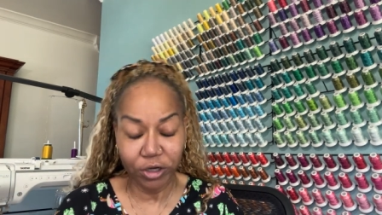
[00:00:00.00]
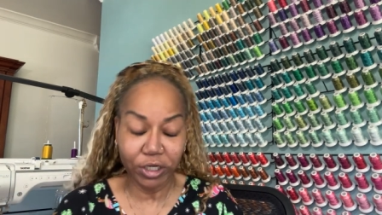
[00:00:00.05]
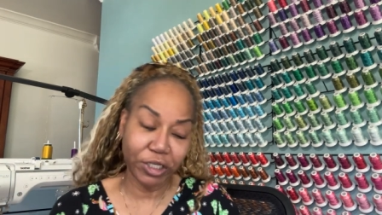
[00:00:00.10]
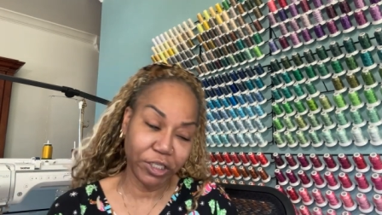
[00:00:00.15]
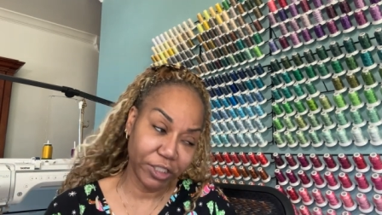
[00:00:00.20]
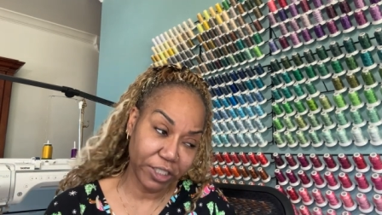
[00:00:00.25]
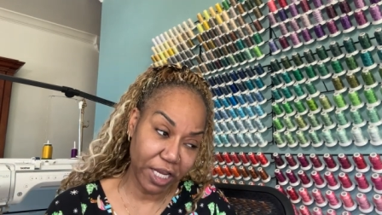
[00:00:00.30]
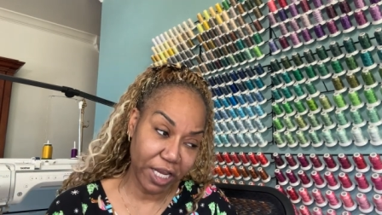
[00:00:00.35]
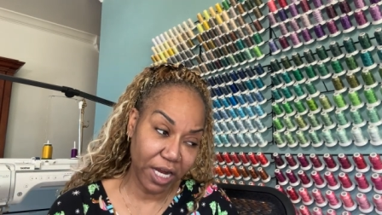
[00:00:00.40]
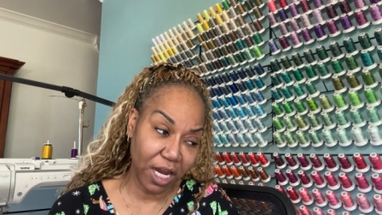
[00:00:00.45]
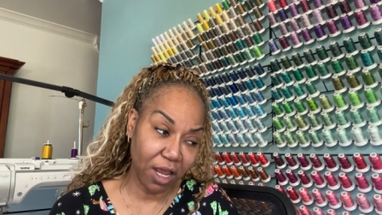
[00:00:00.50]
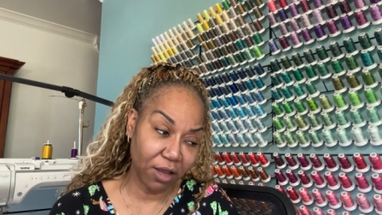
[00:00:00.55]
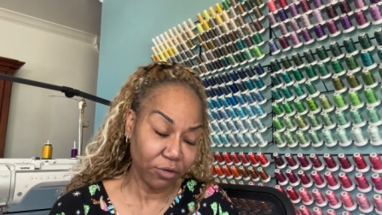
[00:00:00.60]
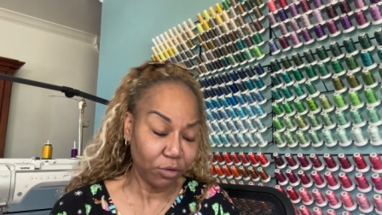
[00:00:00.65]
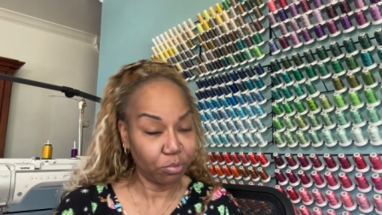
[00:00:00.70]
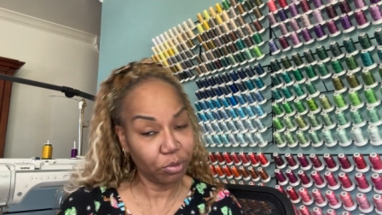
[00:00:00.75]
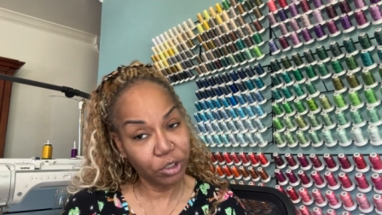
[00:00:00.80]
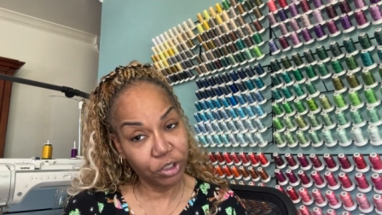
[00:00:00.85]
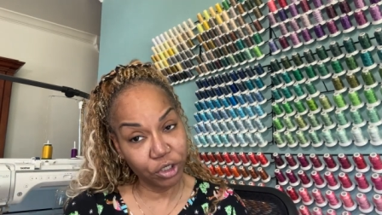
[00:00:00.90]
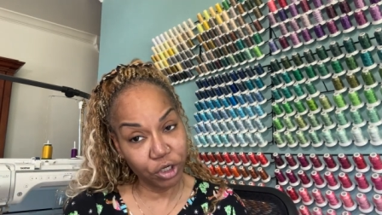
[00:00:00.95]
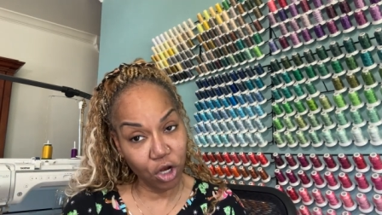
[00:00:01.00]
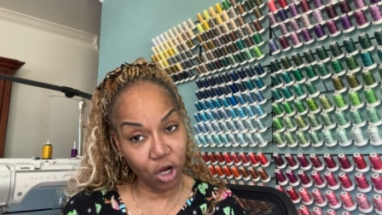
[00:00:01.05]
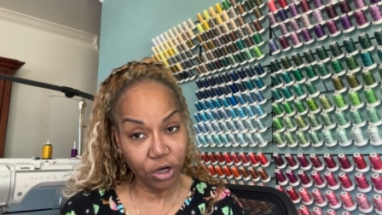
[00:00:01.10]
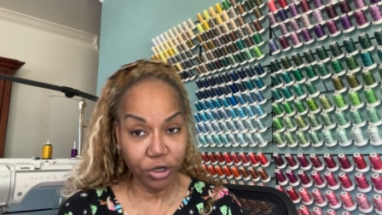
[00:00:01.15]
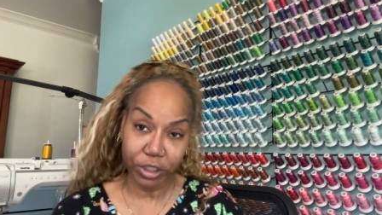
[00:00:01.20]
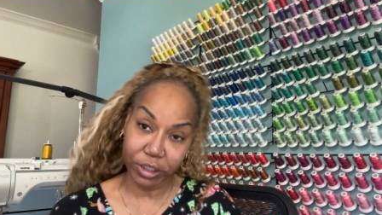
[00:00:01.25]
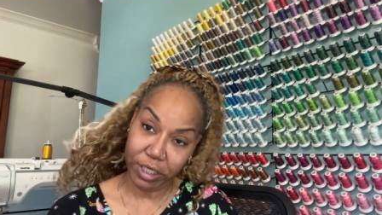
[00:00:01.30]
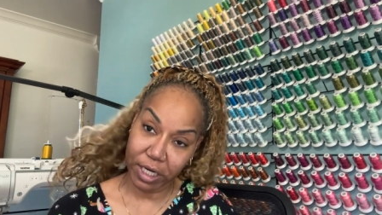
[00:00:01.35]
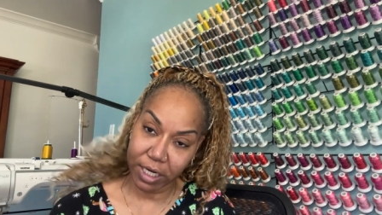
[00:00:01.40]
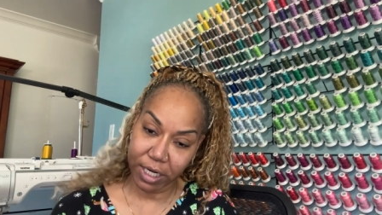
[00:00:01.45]
and you take it out, and you put it in your cart, and
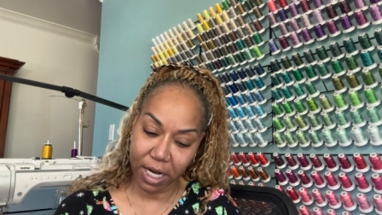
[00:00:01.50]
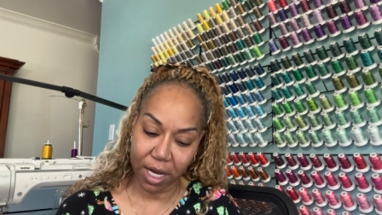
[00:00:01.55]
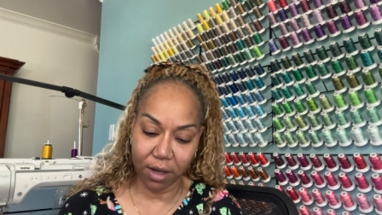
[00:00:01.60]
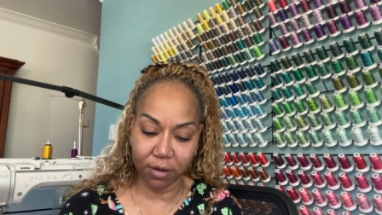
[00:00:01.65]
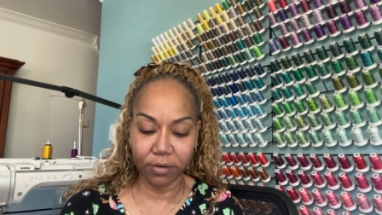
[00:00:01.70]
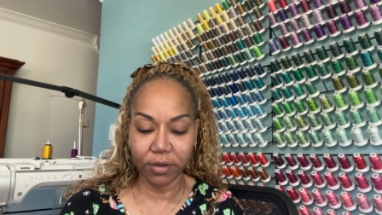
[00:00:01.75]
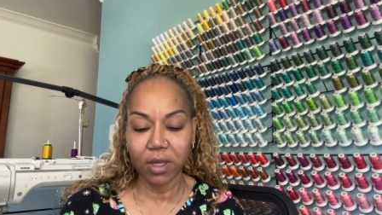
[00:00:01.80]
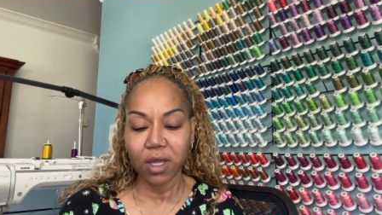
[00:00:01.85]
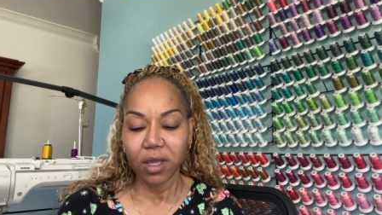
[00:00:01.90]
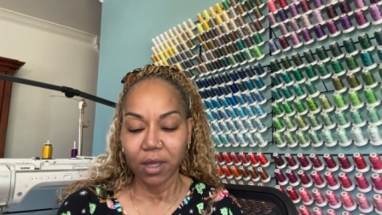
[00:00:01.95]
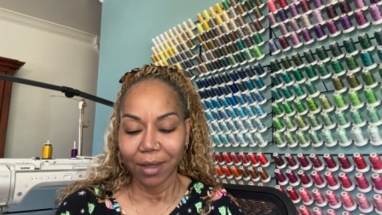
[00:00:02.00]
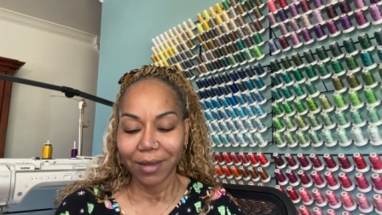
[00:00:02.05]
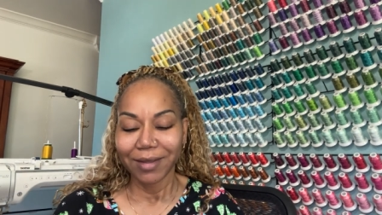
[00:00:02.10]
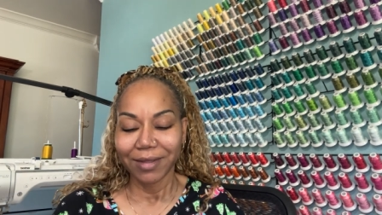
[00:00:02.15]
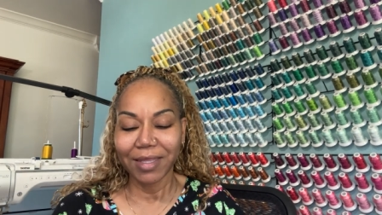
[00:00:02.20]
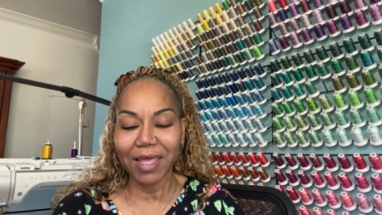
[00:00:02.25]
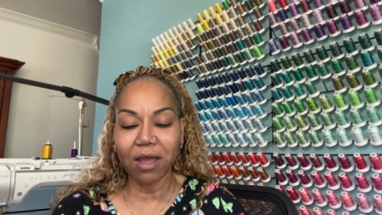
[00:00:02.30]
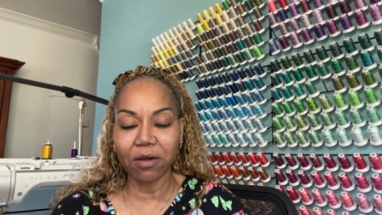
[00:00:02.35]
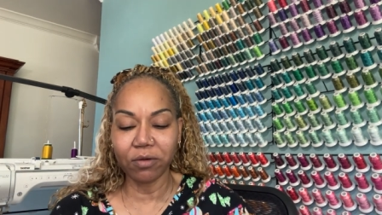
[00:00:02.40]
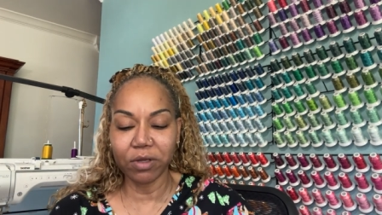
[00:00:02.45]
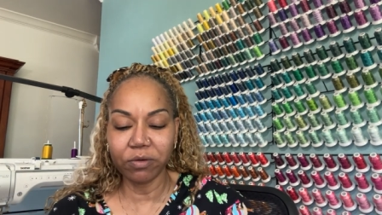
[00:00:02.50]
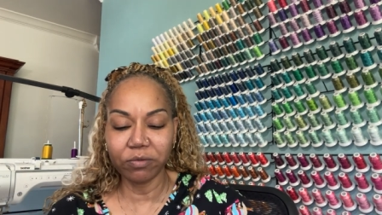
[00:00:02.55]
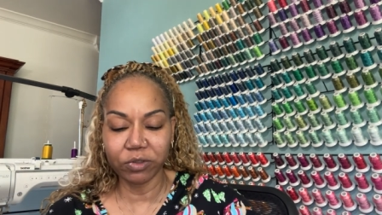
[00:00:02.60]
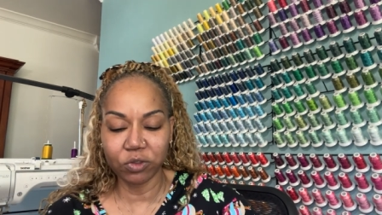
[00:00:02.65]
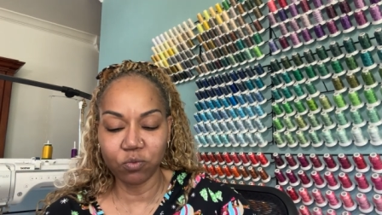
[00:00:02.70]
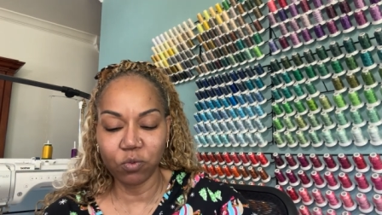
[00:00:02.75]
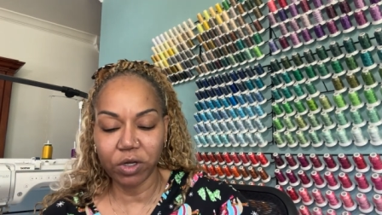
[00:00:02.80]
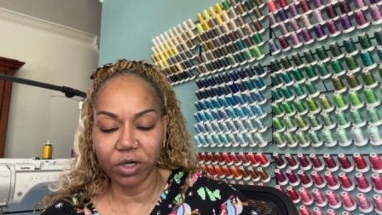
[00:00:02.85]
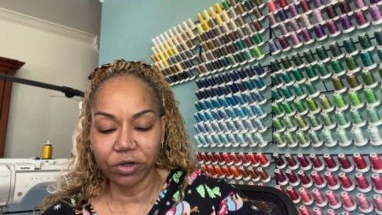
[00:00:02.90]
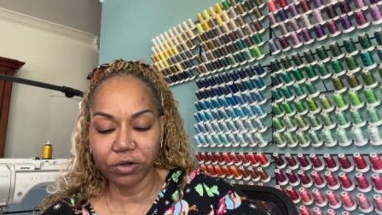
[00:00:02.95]
you take it out? That it was
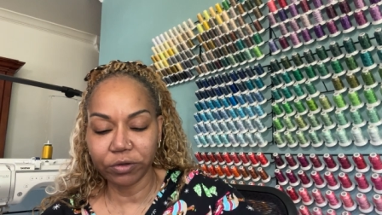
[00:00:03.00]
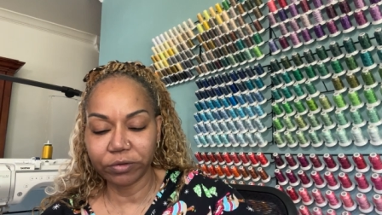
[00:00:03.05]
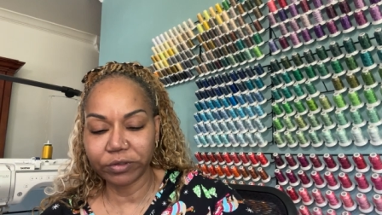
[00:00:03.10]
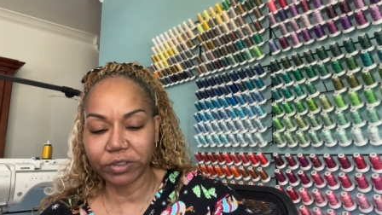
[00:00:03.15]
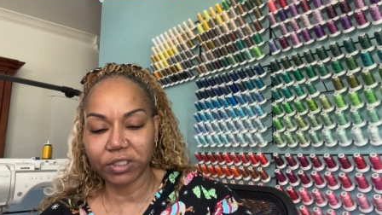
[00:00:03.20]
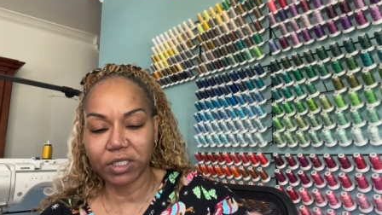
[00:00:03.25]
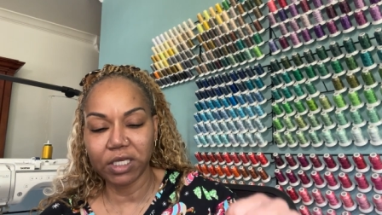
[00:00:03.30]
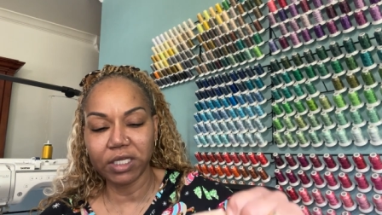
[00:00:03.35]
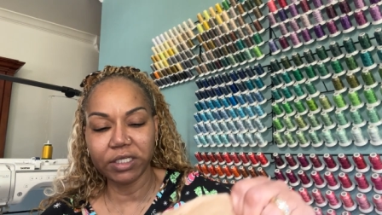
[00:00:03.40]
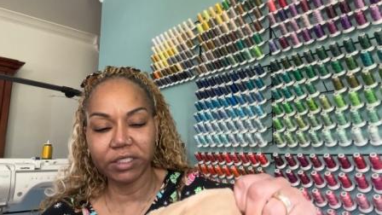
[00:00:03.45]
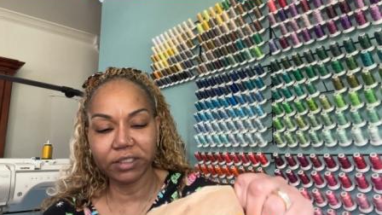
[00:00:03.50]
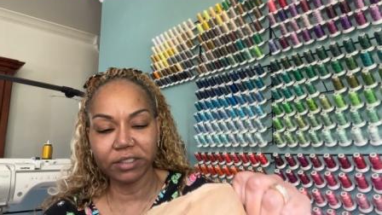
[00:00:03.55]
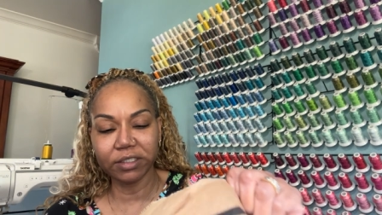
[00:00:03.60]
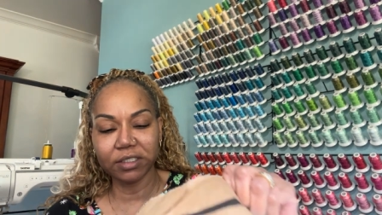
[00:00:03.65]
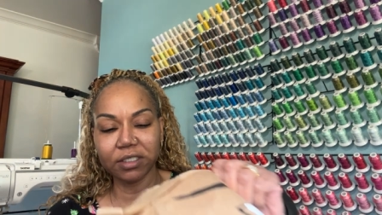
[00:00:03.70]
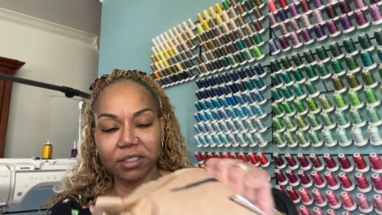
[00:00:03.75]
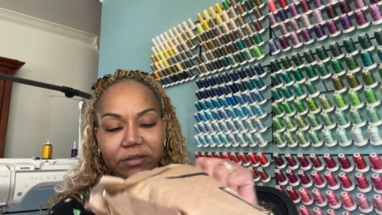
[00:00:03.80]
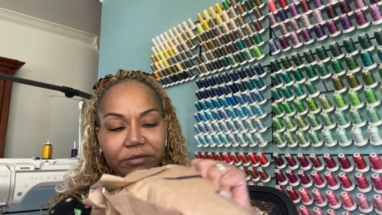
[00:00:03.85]
one of those things.